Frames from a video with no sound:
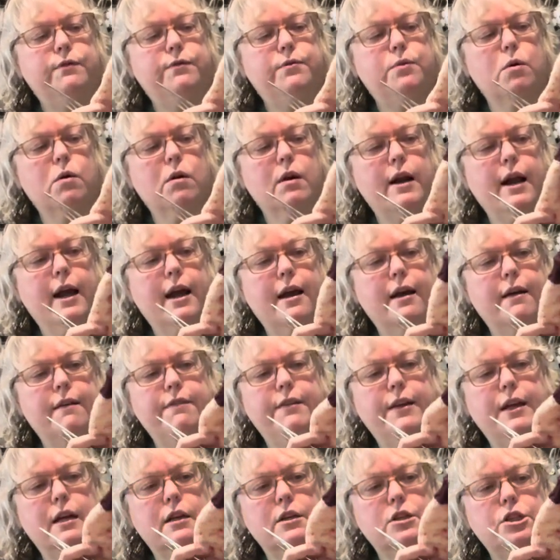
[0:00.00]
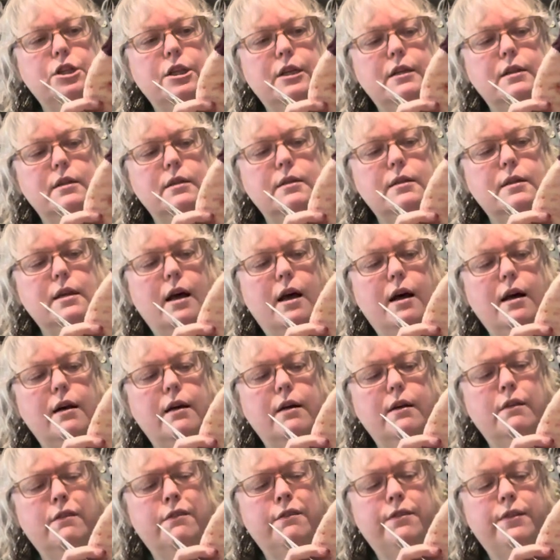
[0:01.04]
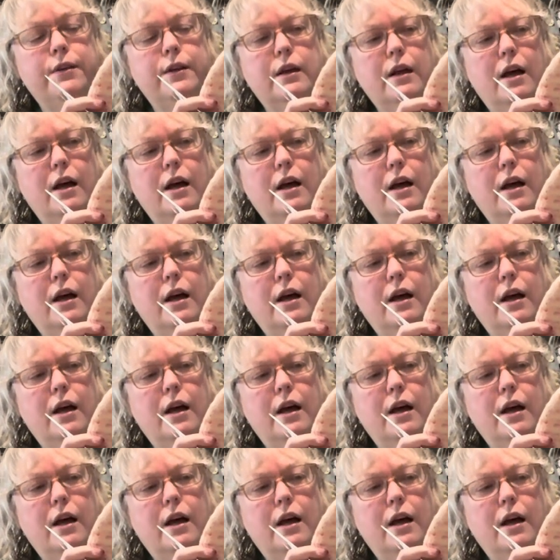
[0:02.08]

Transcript: 4.5 inches of